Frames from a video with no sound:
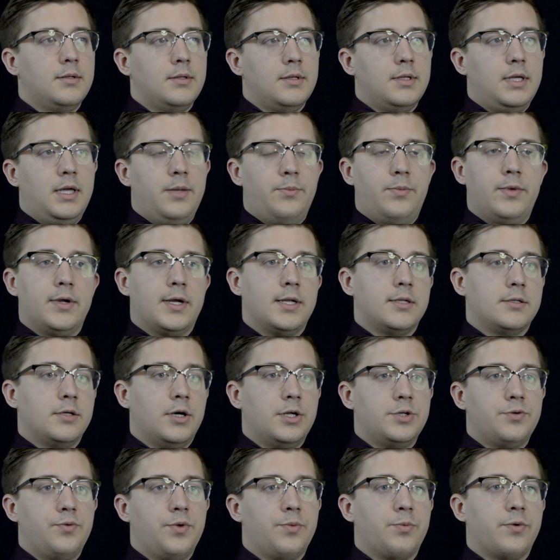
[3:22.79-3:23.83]
keeping in
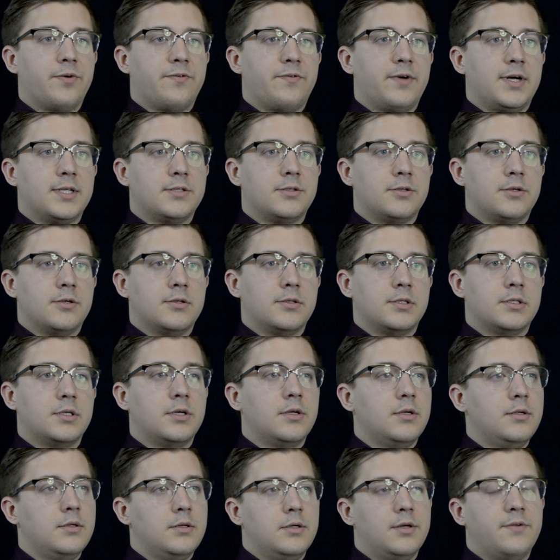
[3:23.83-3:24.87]
touch with professors,
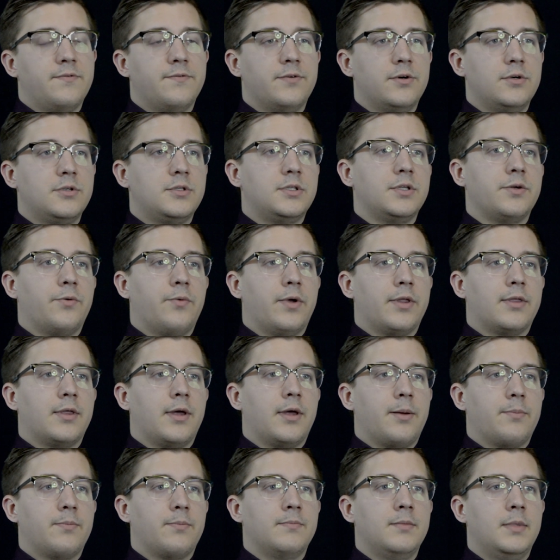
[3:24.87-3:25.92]
conversing with
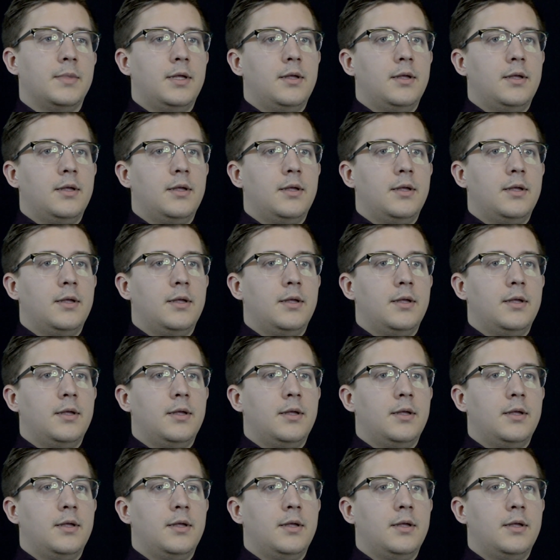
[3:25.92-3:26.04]
them,